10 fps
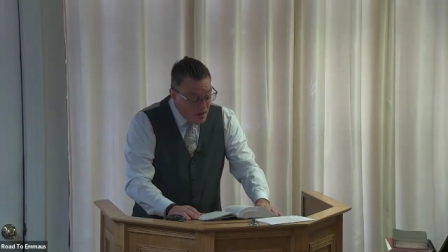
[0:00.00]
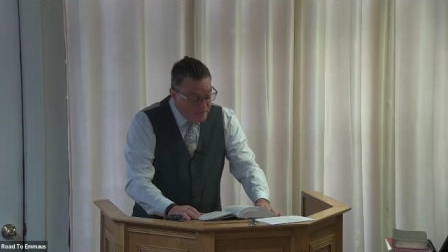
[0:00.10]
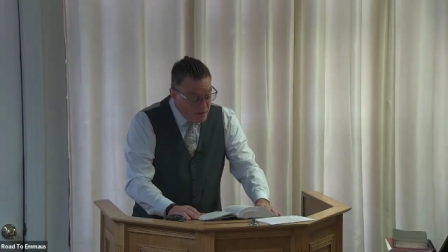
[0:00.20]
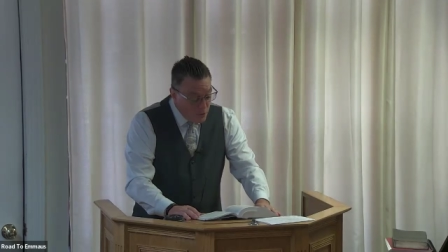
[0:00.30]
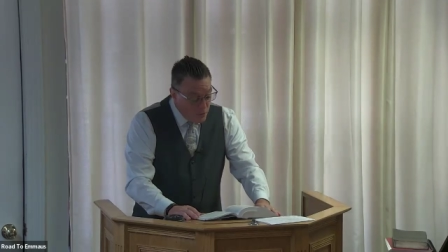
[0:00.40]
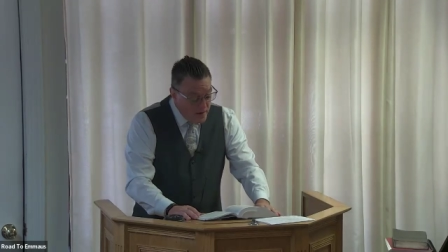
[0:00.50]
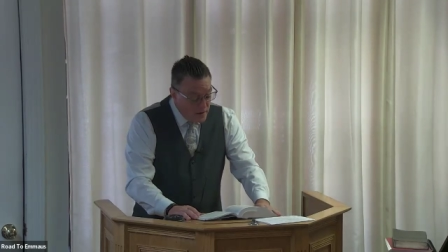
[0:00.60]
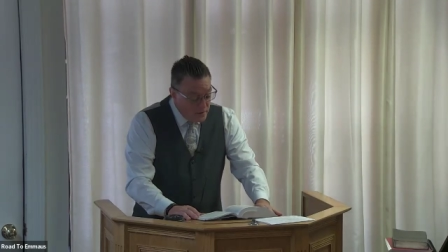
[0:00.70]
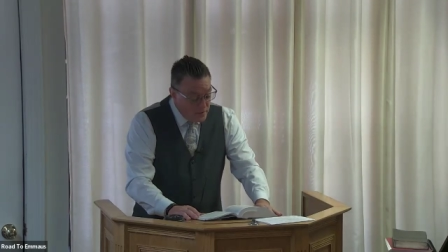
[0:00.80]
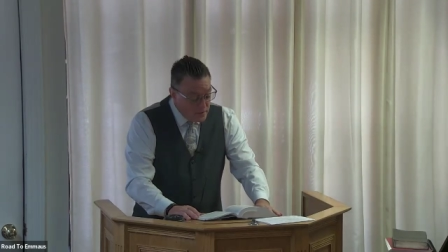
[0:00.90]
if you're
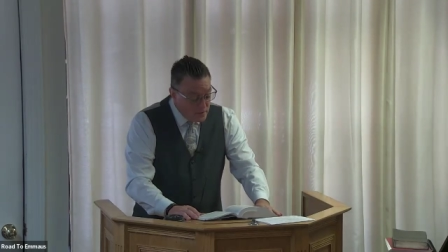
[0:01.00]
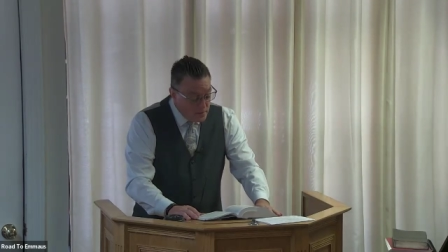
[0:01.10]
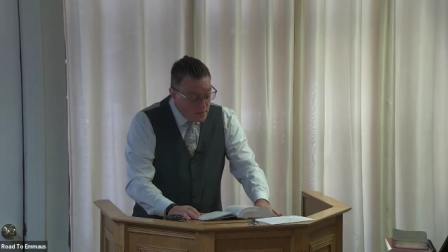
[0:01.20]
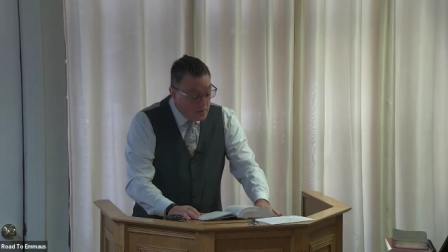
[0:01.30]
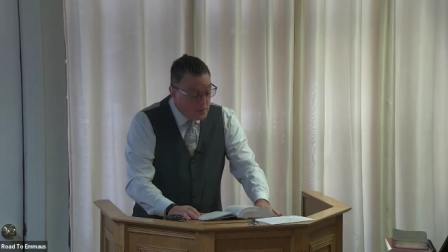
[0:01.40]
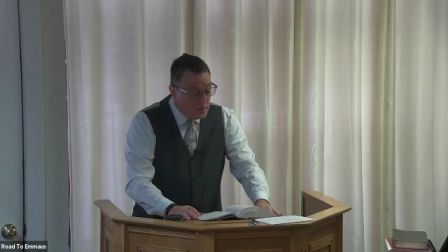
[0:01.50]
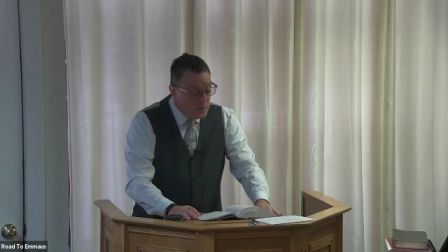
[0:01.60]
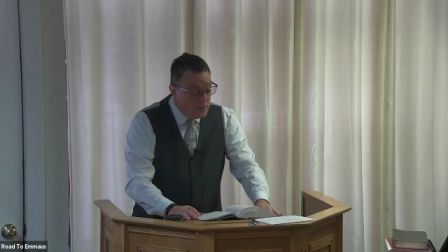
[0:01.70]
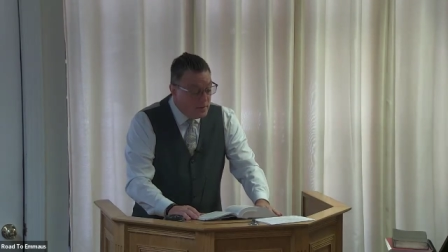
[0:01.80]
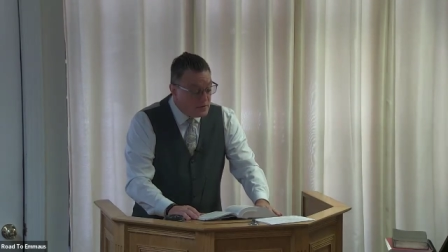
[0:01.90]
widowed.
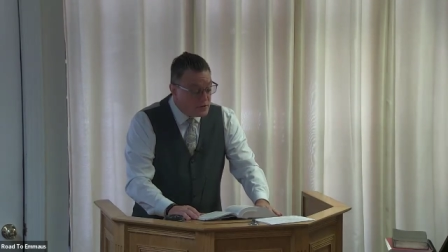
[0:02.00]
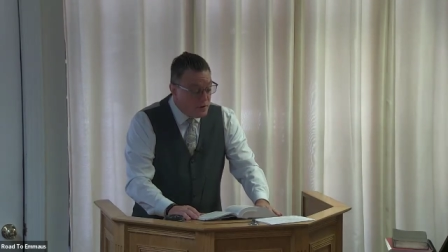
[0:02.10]
There's